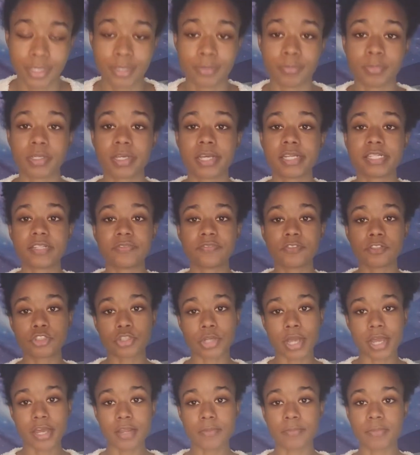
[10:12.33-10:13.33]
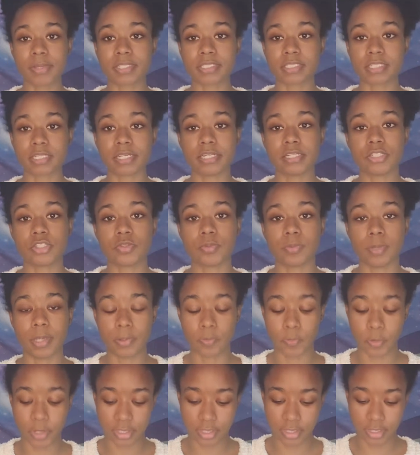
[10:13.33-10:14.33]
Because if you try to mix it
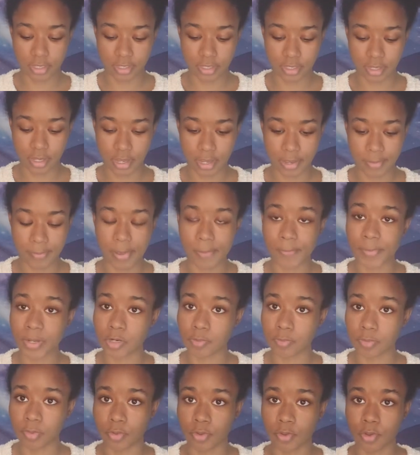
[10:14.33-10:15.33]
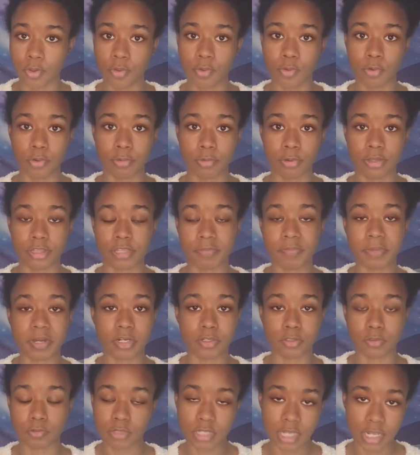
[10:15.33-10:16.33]
with a metal bowl or with a
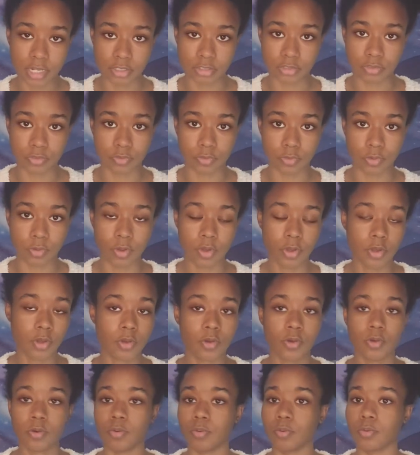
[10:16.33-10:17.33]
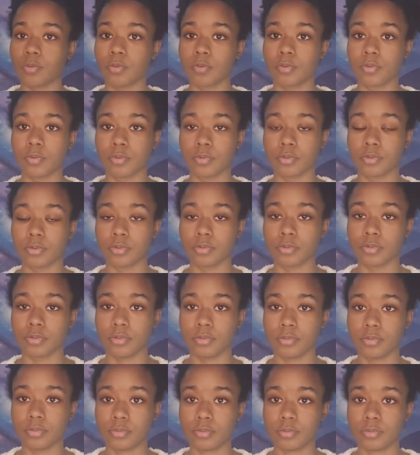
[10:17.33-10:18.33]
metal utensil or
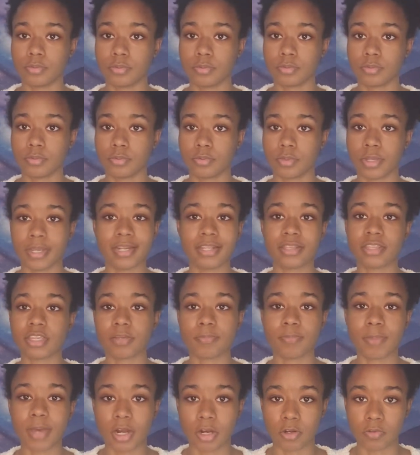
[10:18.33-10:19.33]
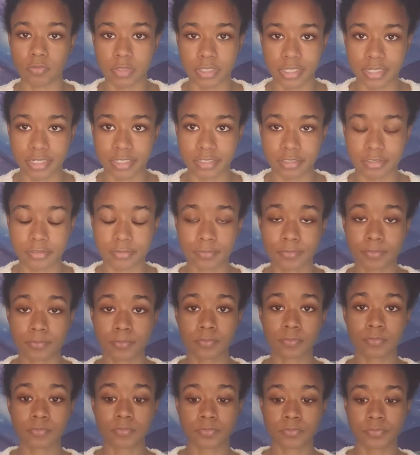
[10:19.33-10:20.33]
anything metal related,
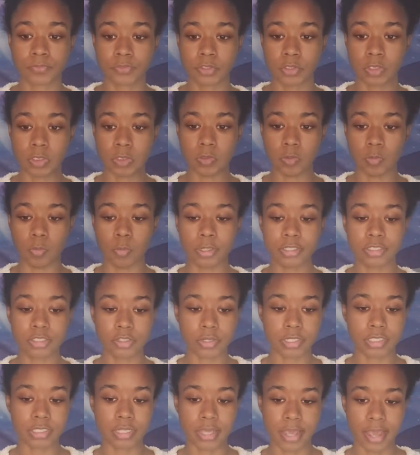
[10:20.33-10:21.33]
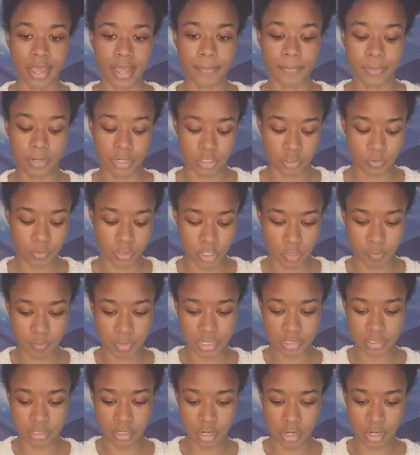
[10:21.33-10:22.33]
what's going to happen is when you
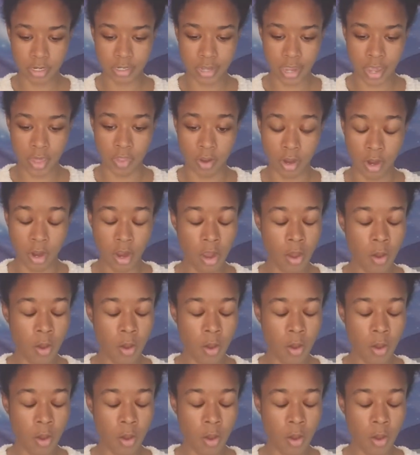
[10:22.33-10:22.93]
mix it all together,